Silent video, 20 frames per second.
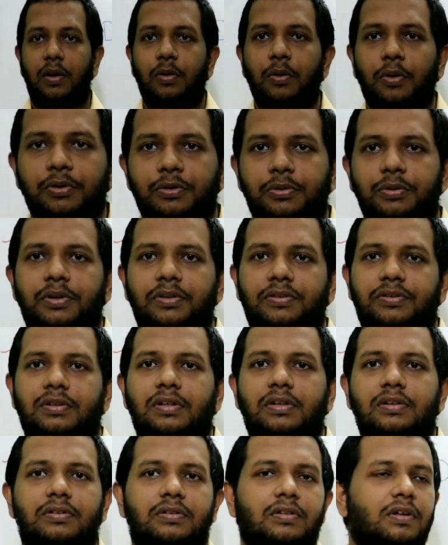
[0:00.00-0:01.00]
are going to
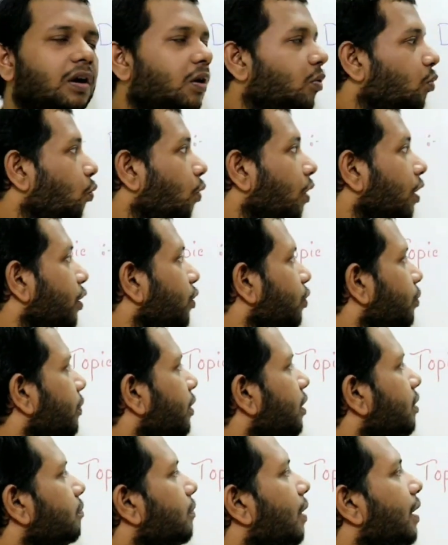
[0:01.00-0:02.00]
discuss, what do you
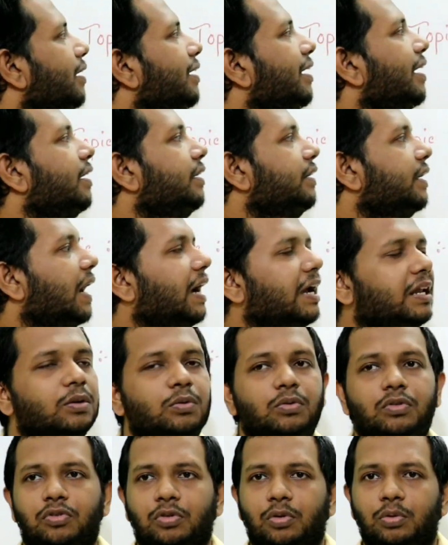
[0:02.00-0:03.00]
mean by a
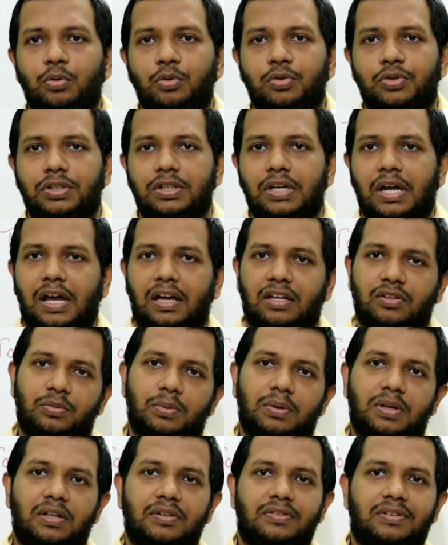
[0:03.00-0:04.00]
dilute solution
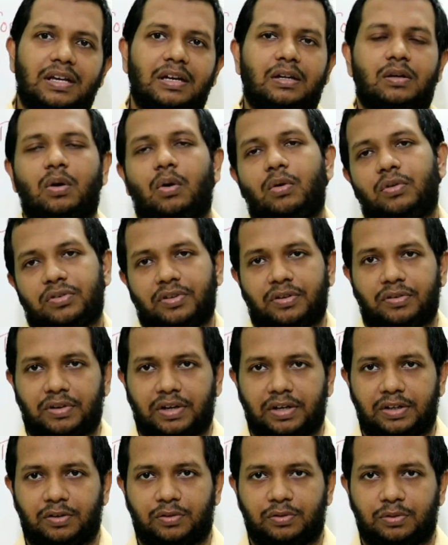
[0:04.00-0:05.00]
as well as a
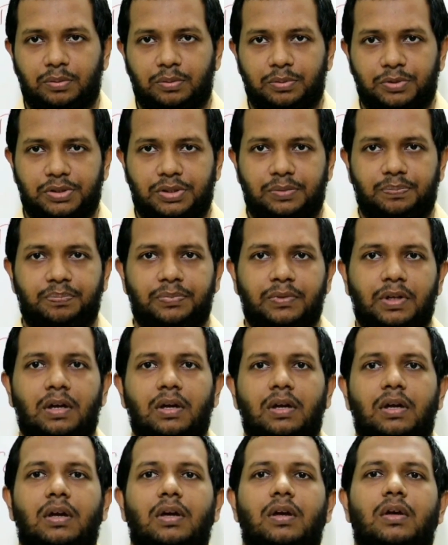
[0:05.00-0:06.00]
concentrated solution?
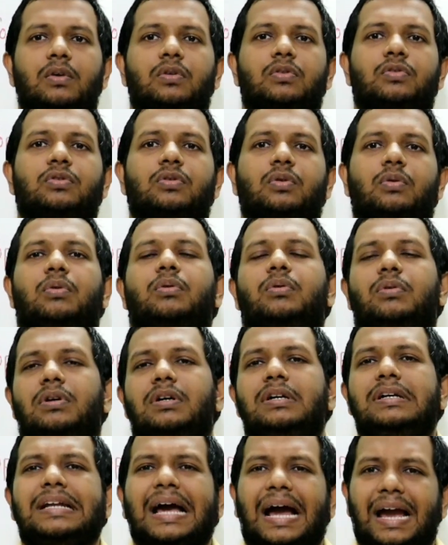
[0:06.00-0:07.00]
So
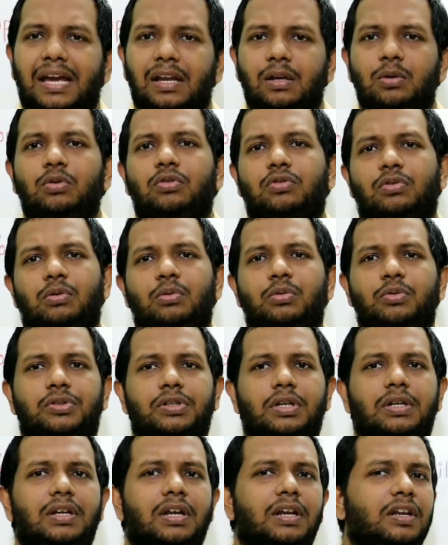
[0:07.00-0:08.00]
dilute
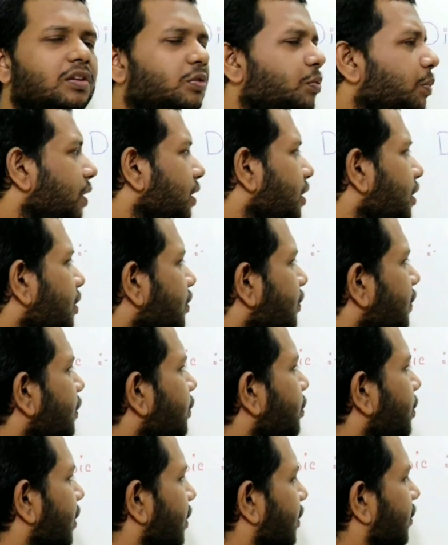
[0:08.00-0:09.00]
solution, it is very easy
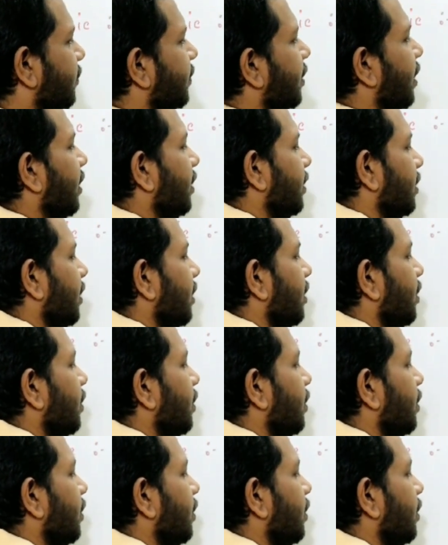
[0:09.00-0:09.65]
to understand.